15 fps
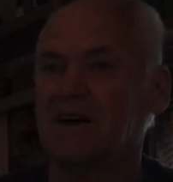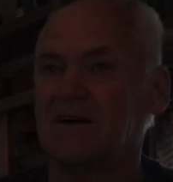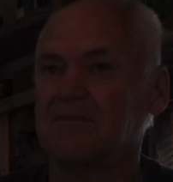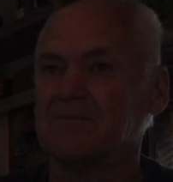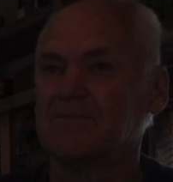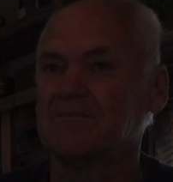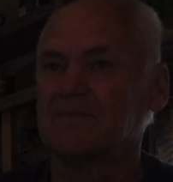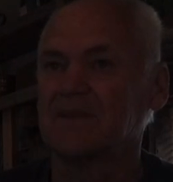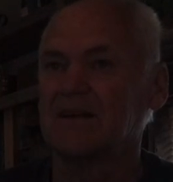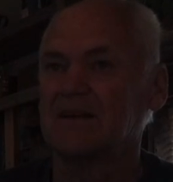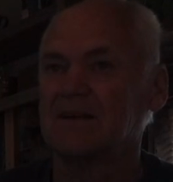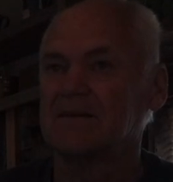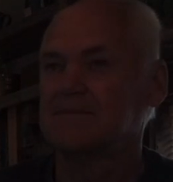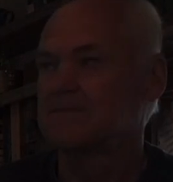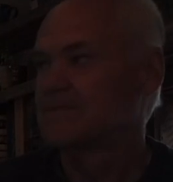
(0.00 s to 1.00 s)
and that's
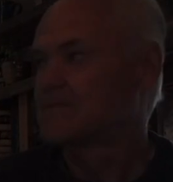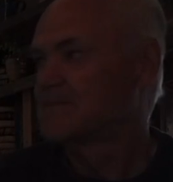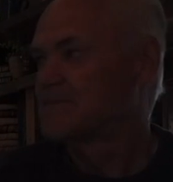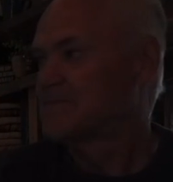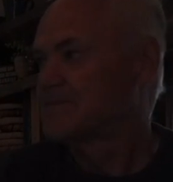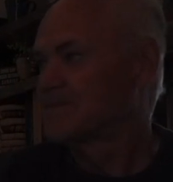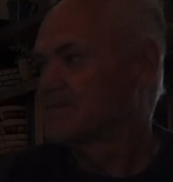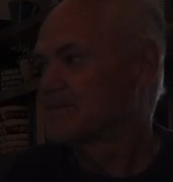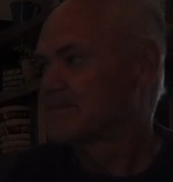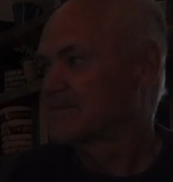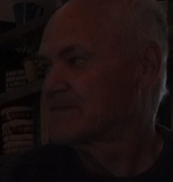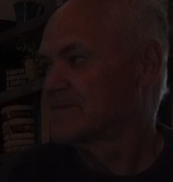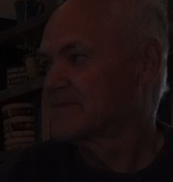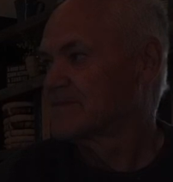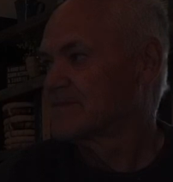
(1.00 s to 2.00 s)
obviously changed with
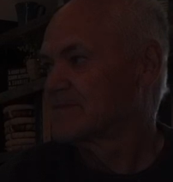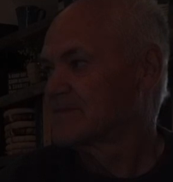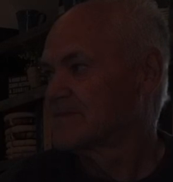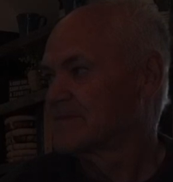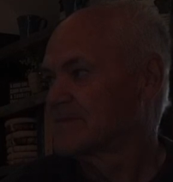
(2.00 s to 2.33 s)
like the